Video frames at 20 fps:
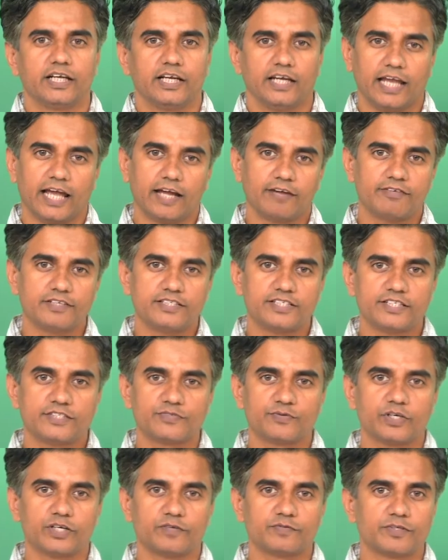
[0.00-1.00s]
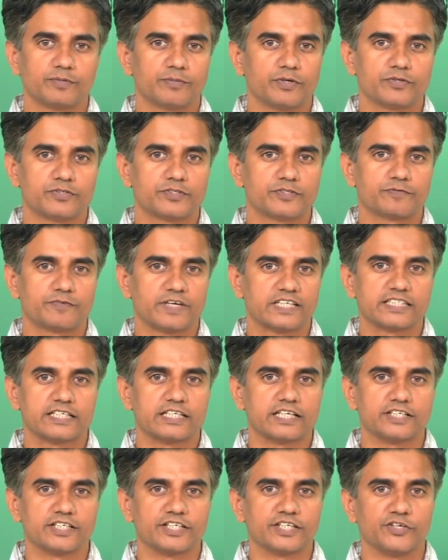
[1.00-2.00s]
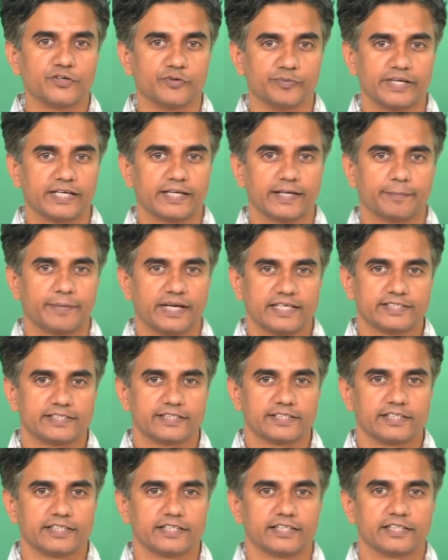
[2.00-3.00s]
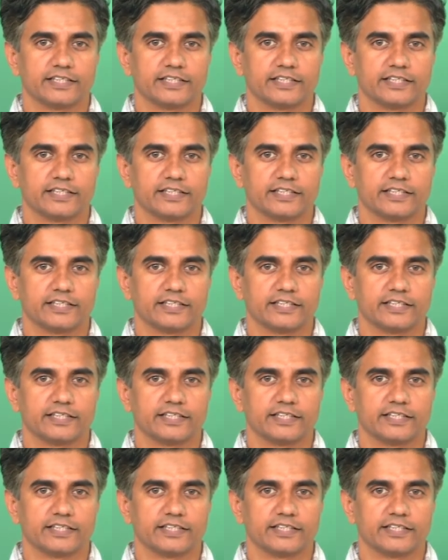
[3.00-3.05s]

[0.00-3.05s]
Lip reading: Language is one of the most fascinating human capacity.